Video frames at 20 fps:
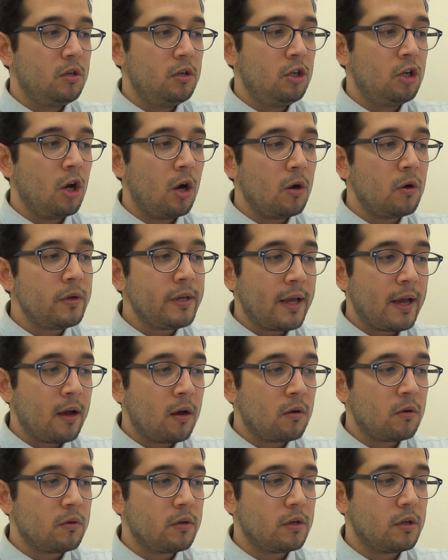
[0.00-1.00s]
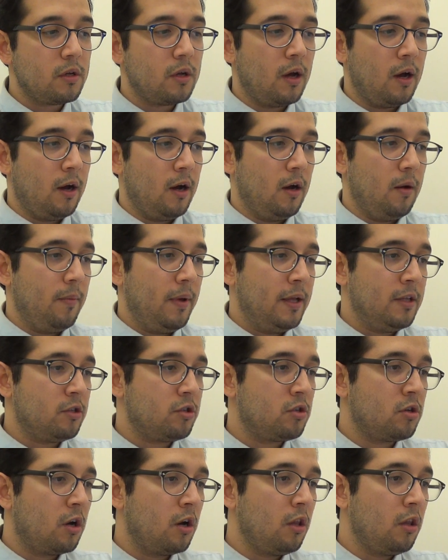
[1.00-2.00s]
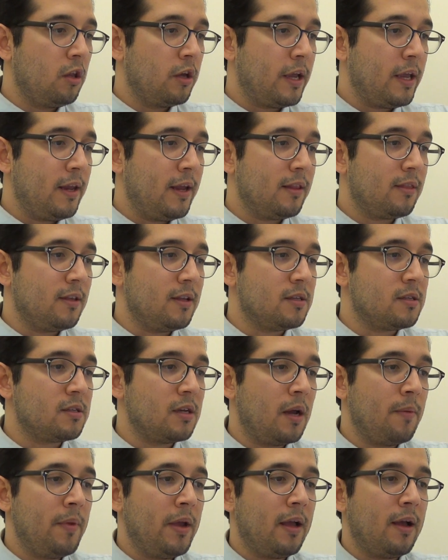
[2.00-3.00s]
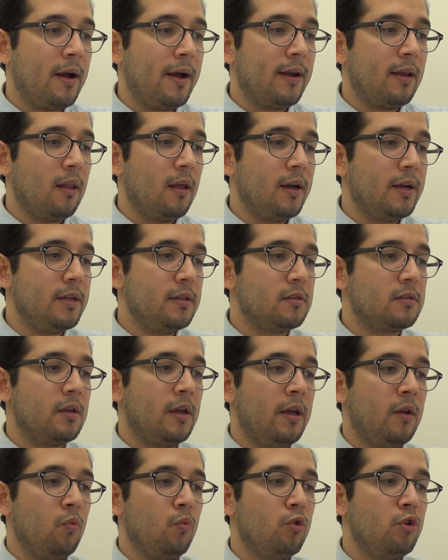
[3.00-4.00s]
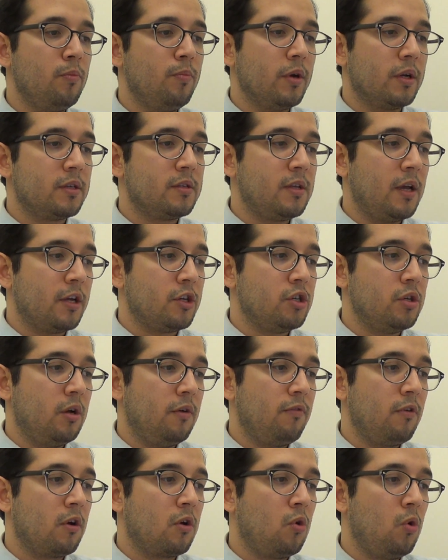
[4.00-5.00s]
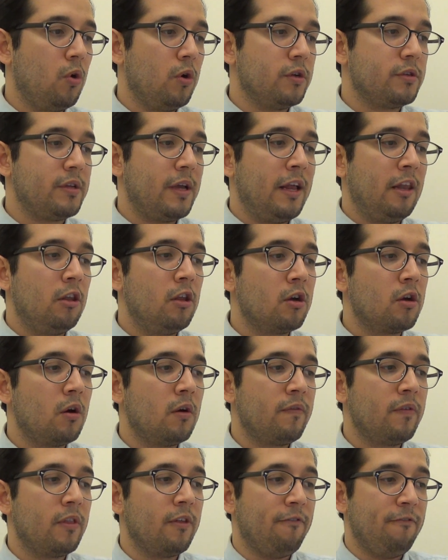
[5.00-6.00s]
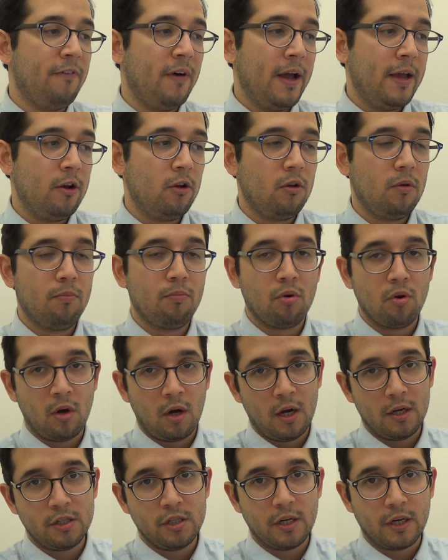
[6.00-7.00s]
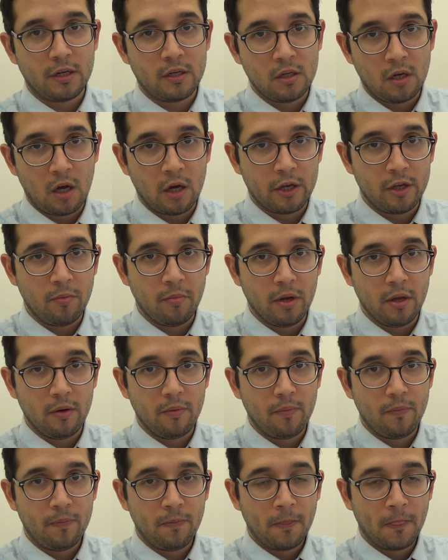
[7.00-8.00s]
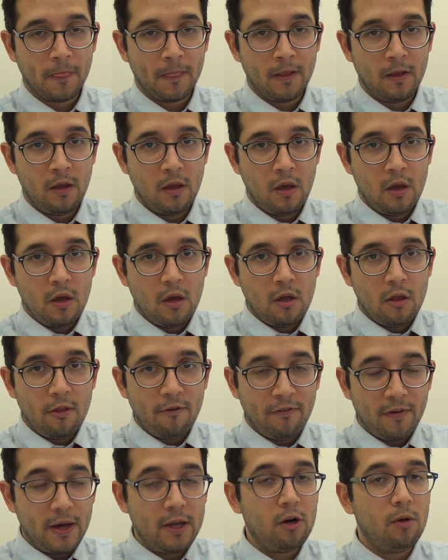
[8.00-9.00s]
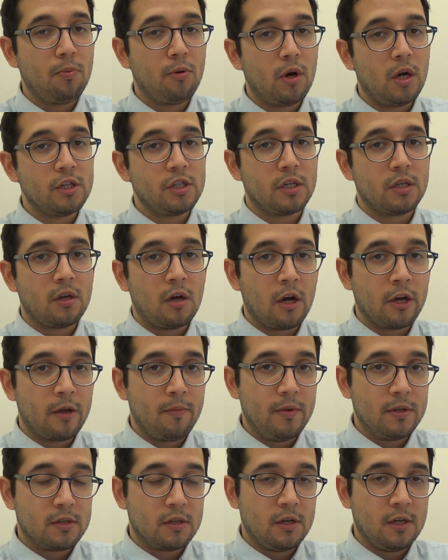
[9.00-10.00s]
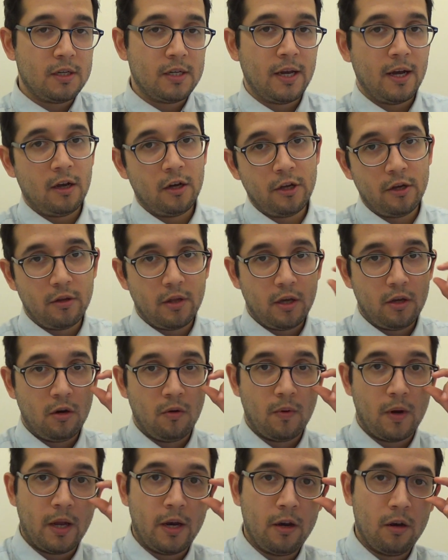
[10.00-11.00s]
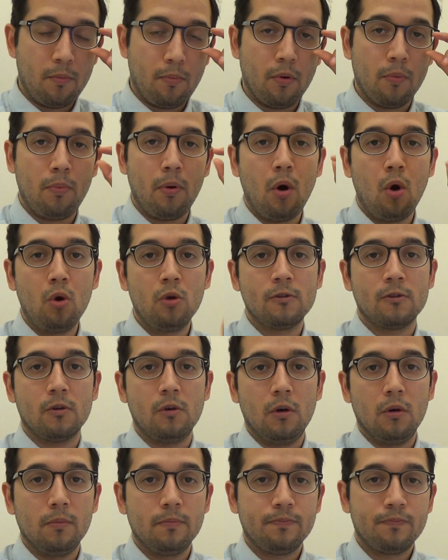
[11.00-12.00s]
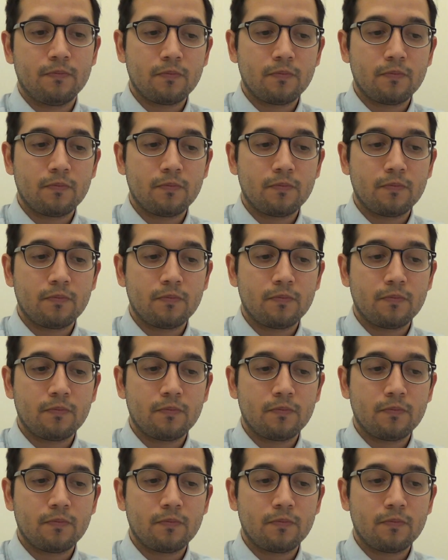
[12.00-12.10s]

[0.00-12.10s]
go down and start looking at the assignment guidelines and rubric section of our course and look over the final project document. The final project document is going to tell you that you're writing a proposal